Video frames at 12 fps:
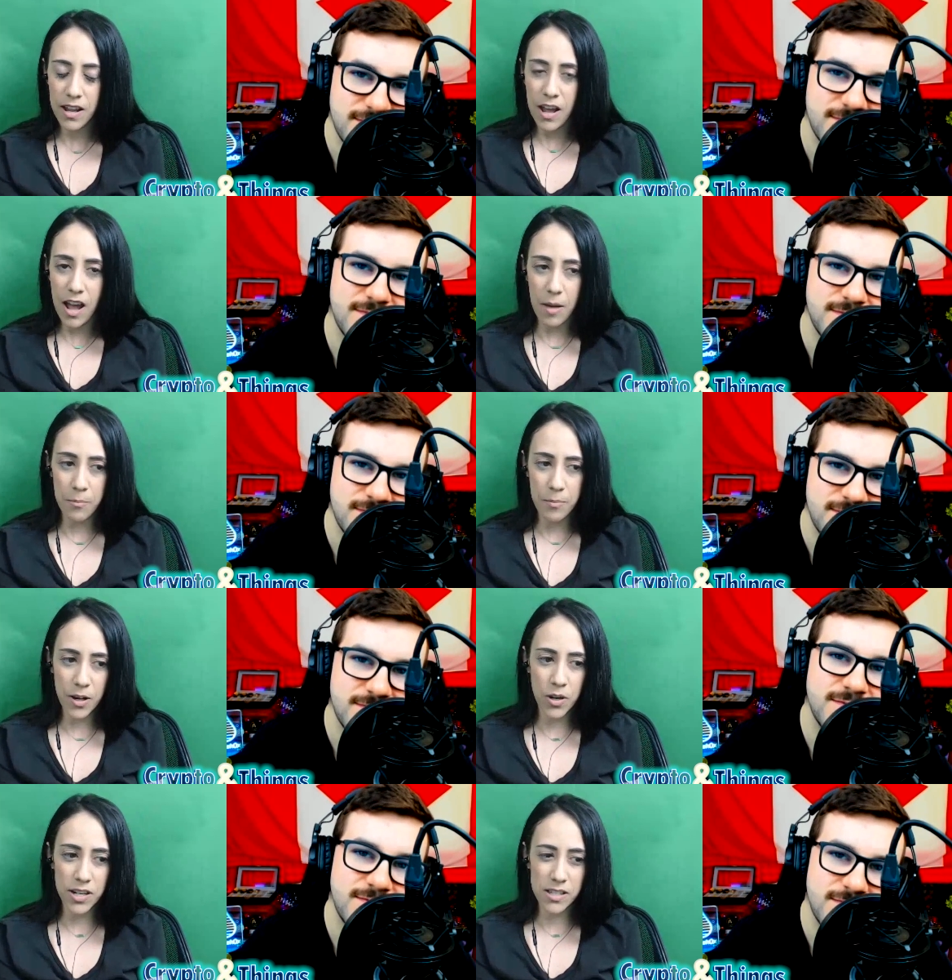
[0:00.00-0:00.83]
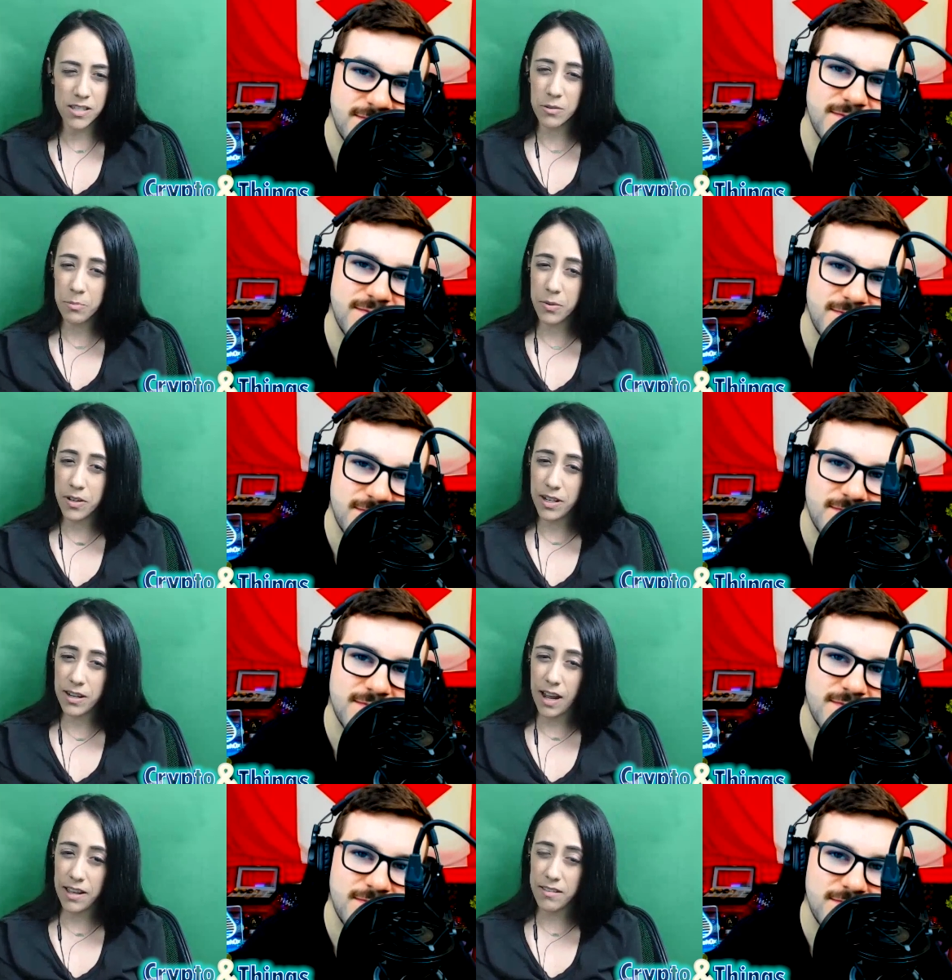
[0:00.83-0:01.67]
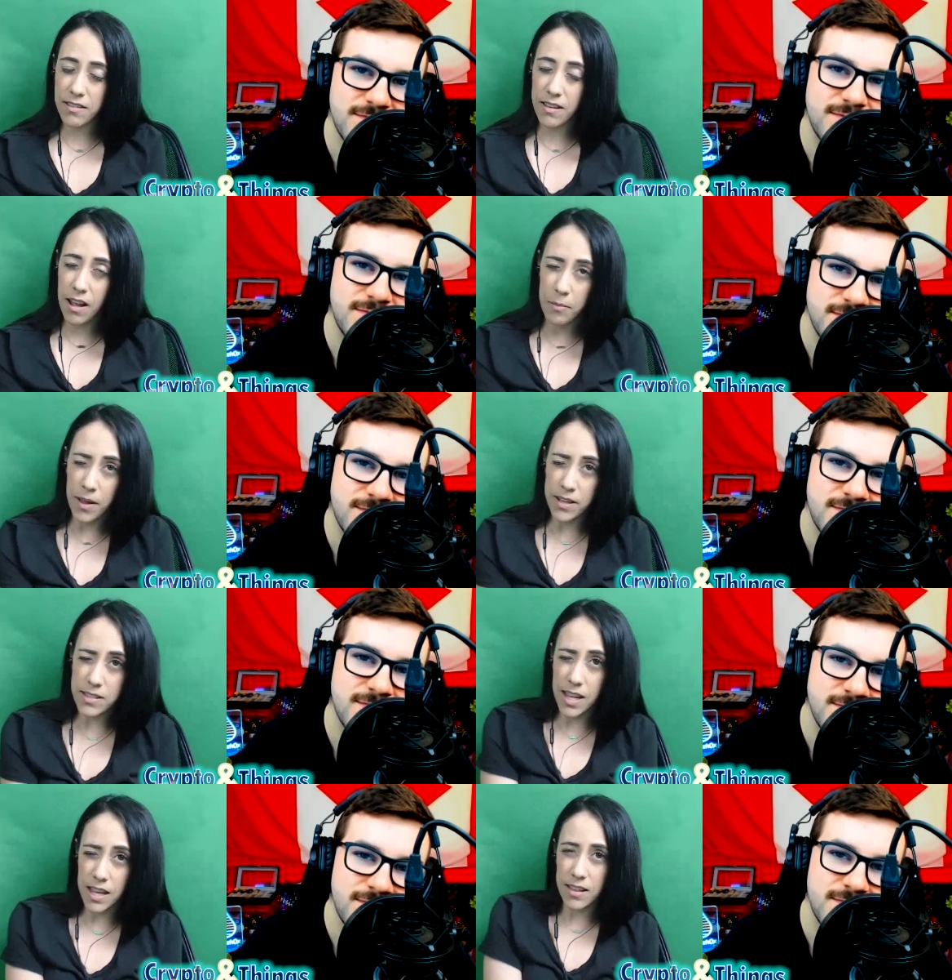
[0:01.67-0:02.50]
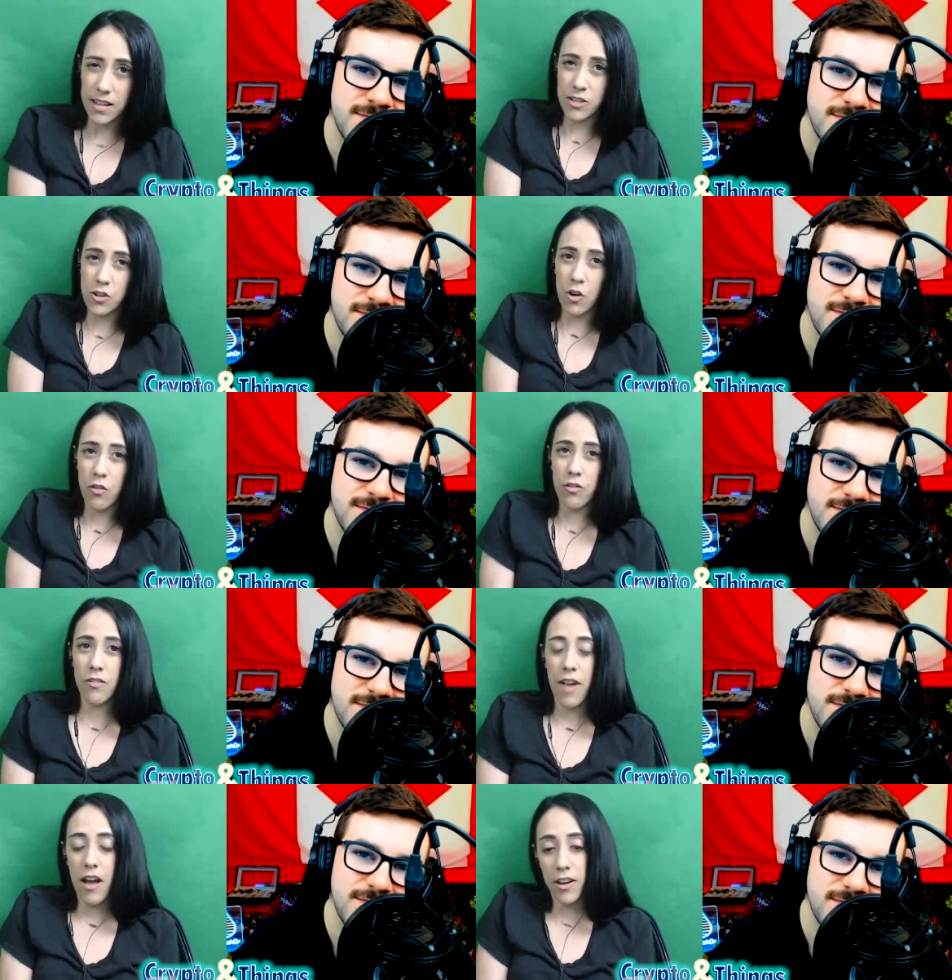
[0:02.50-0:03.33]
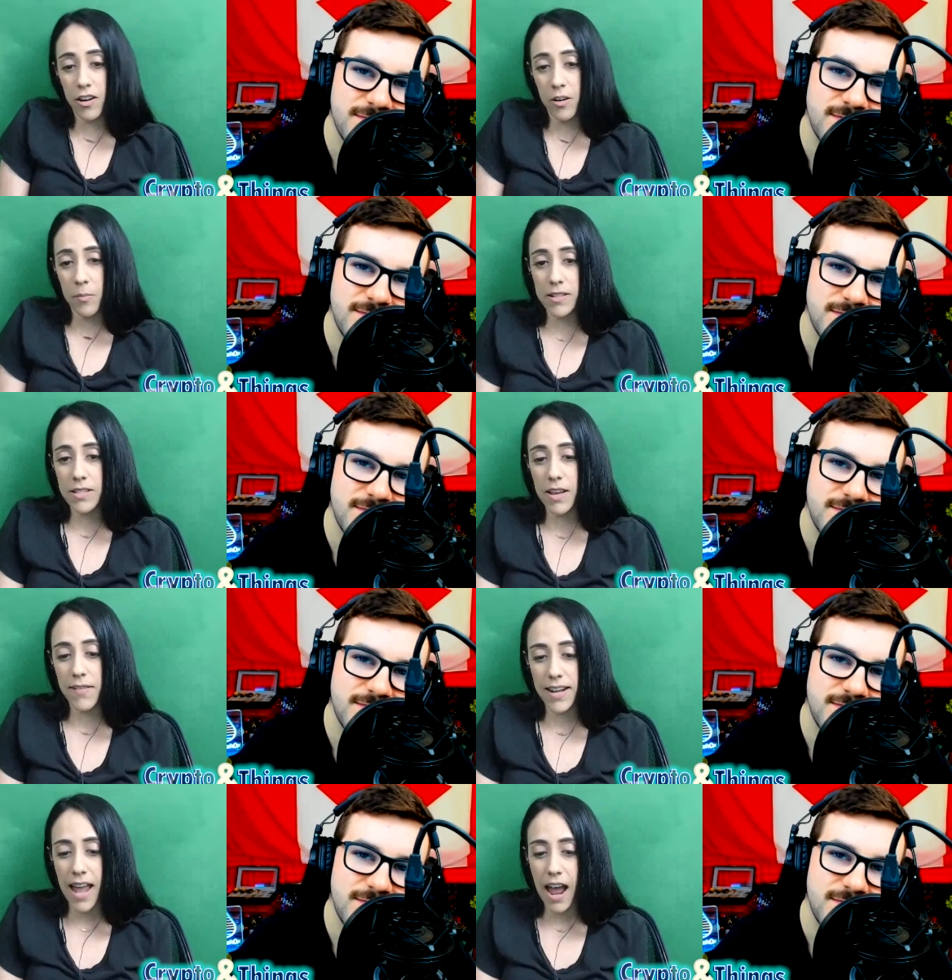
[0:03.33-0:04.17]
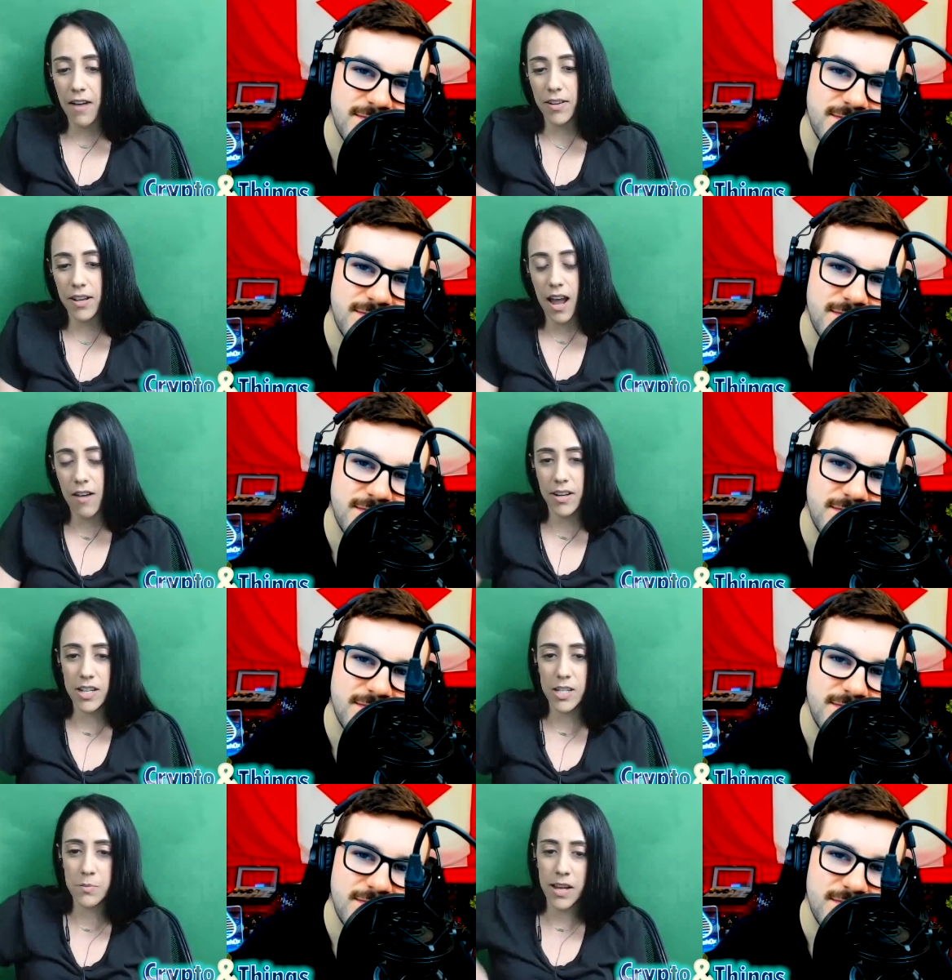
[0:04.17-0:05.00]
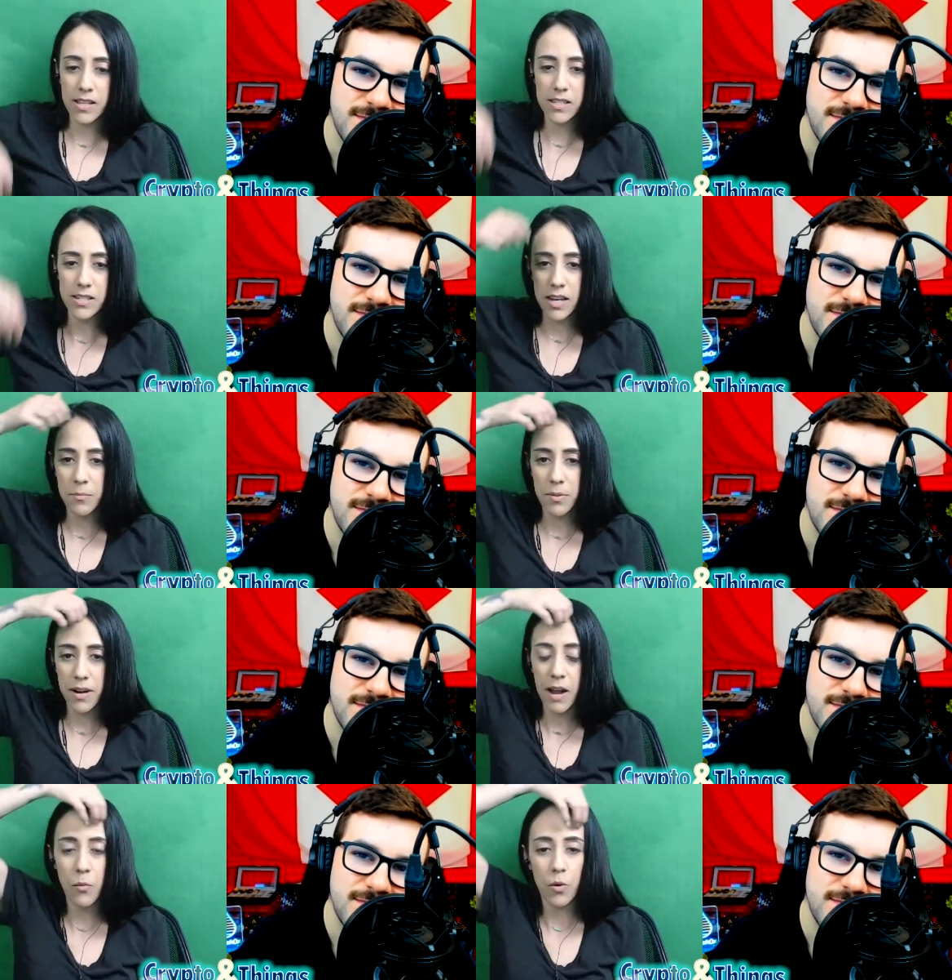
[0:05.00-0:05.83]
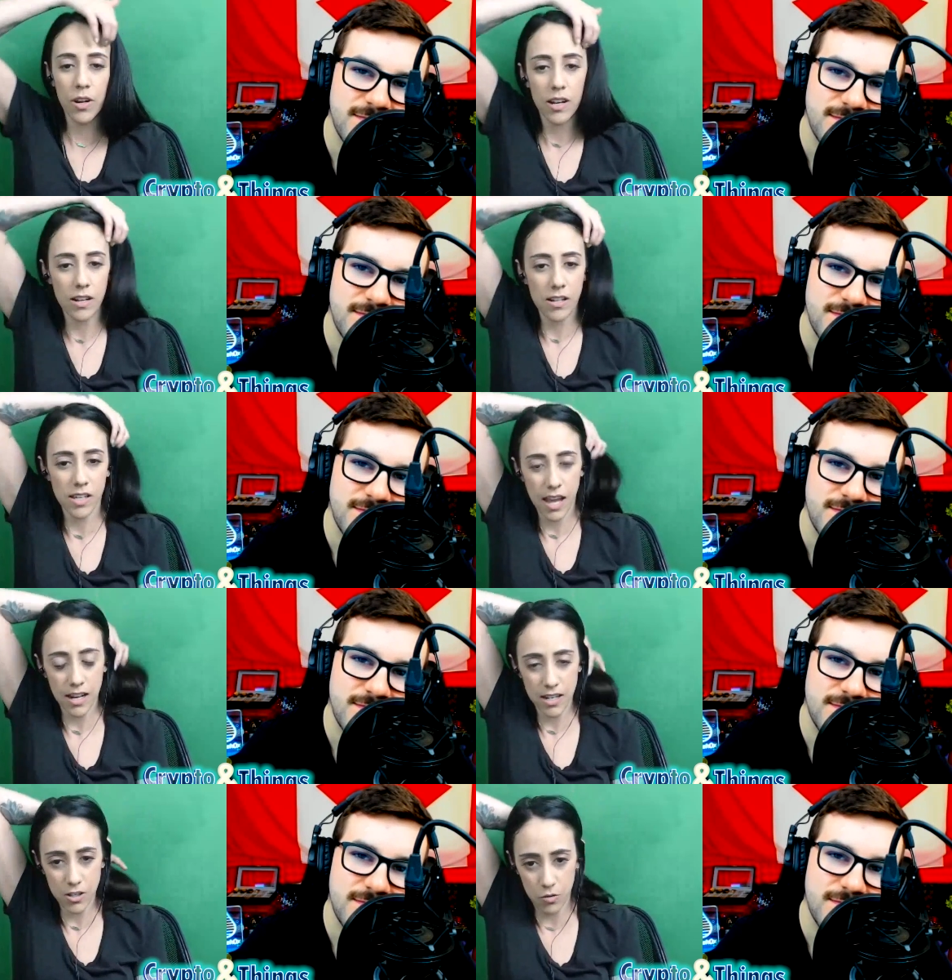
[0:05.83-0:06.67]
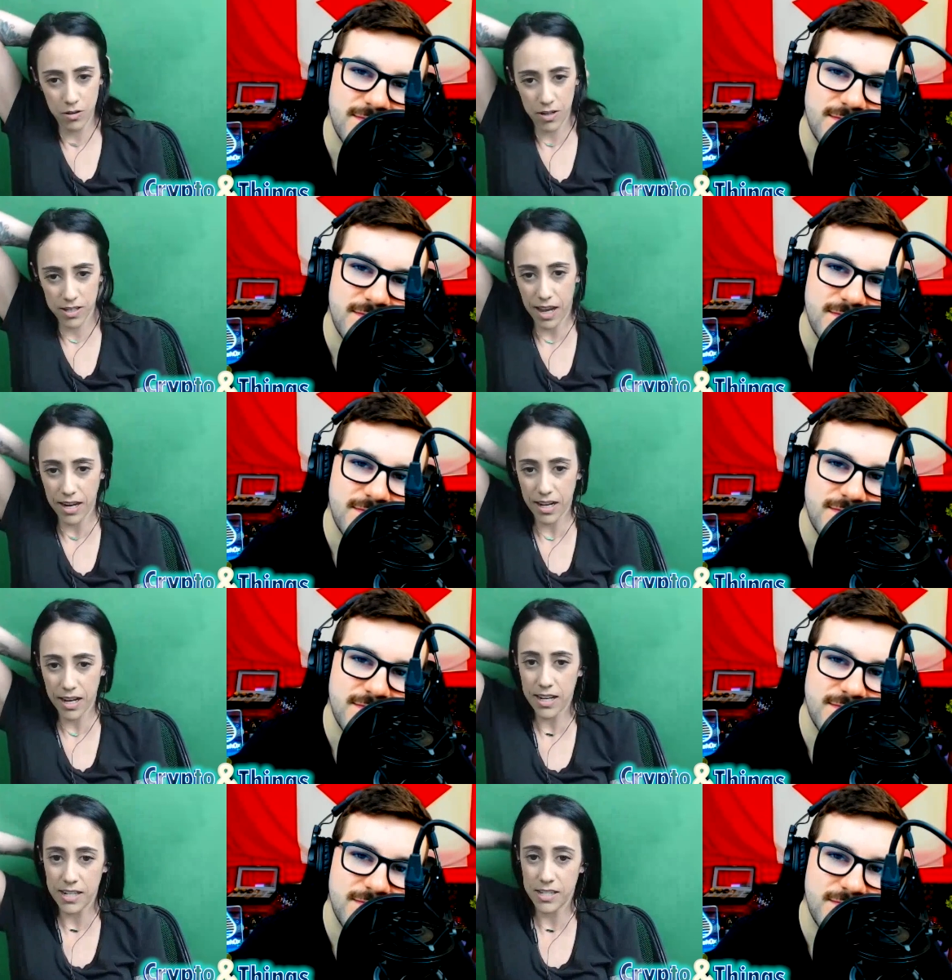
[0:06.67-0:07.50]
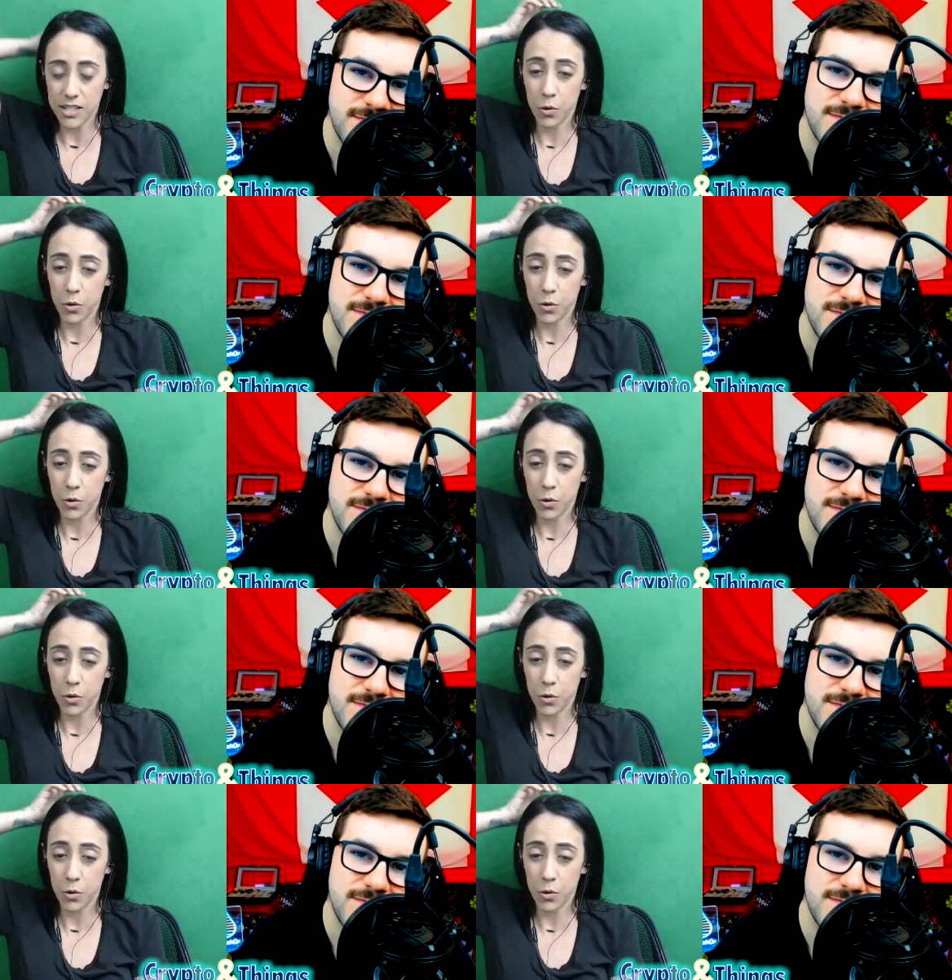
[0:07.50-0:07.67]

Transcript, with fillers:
Speaker 1: Um, Bitcoin is still pretty, I, I'm not saying that it's overvalued. I'm not saying having, having is priced in, but I wouldn't get too excited until